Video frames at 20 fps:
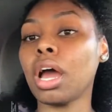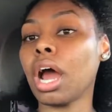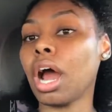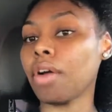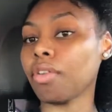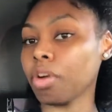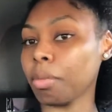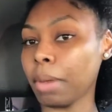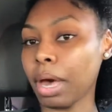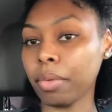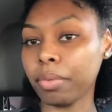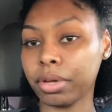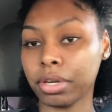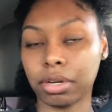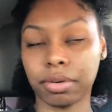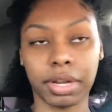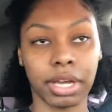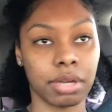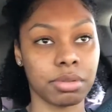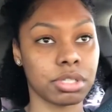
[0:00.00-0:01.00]
I roll my
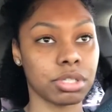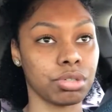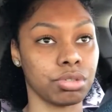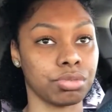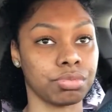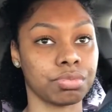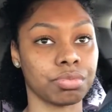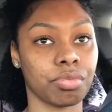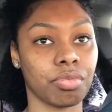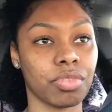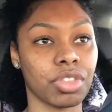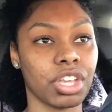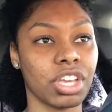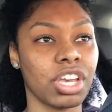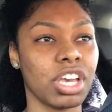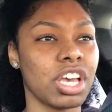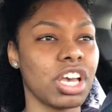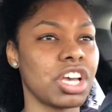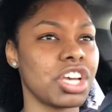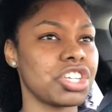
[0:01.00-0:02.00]
window down too.
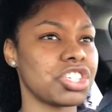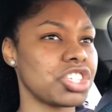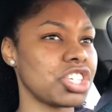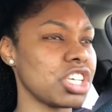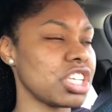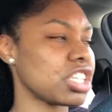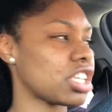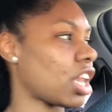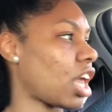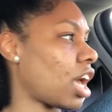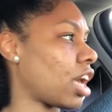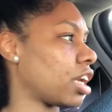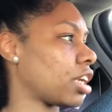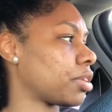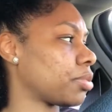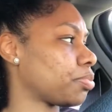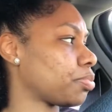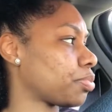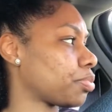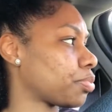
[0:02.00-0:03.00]
She's like,
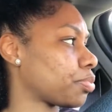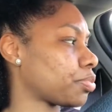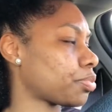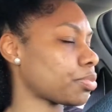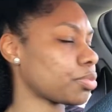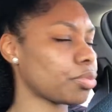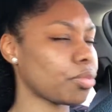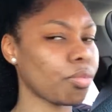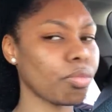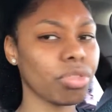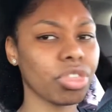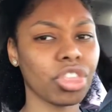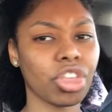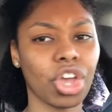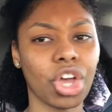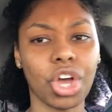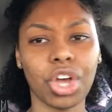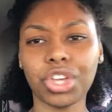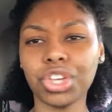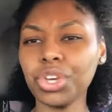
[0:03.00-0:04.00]

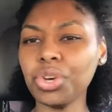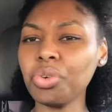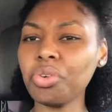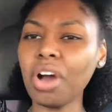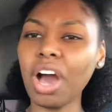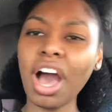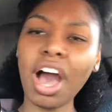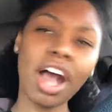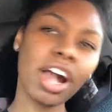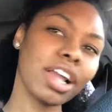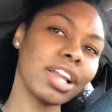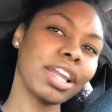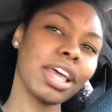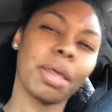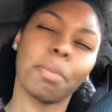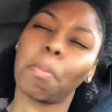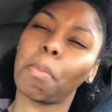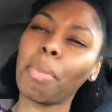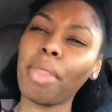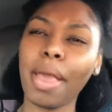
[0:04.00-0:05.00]
you
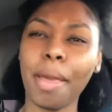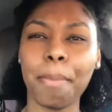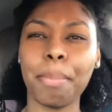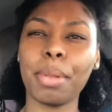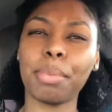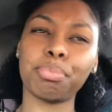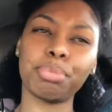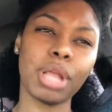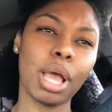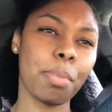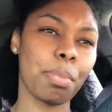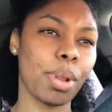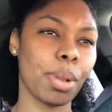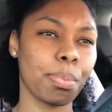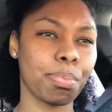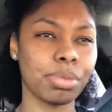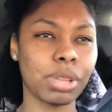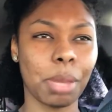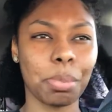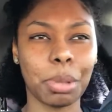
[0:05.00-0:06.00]
ugly, blah, blah, blah,
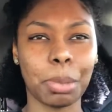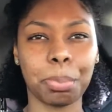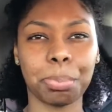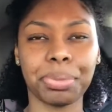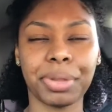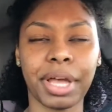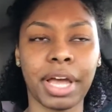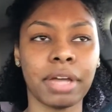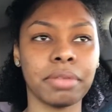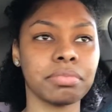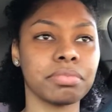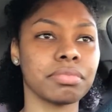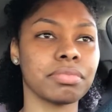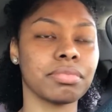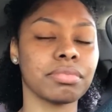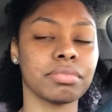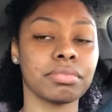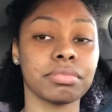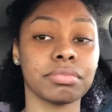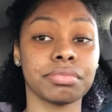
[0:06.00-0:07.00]
blah, blah, blah.
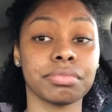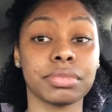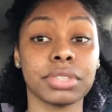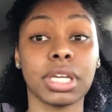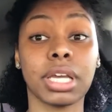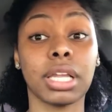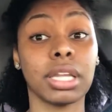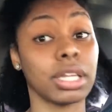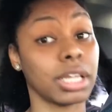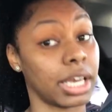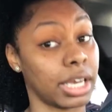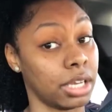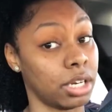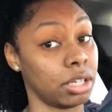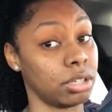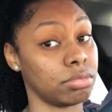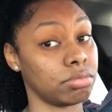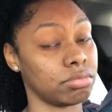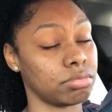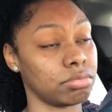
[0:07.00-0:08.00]

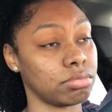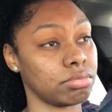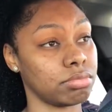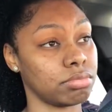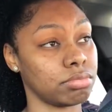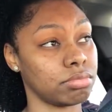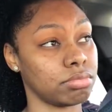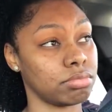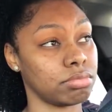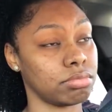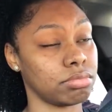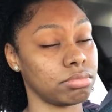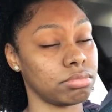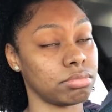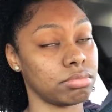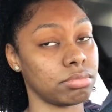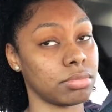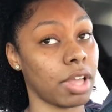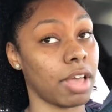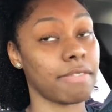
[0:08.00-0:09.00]
Lady,
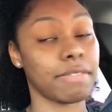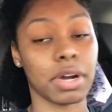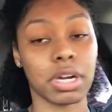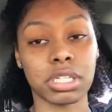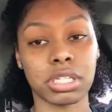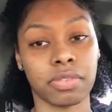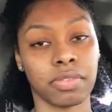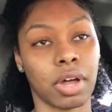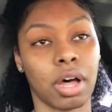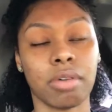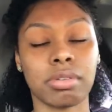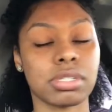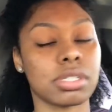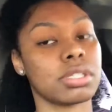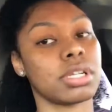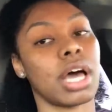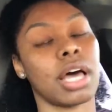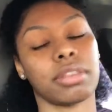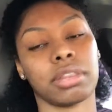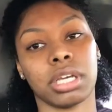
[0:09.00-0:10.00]
first of all, it's
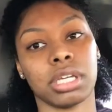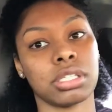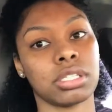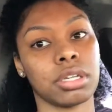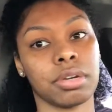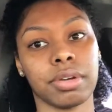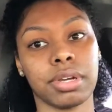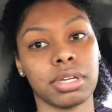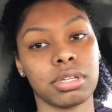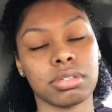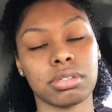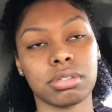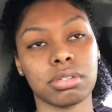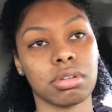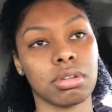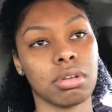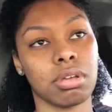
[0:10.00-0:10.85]
not that serious.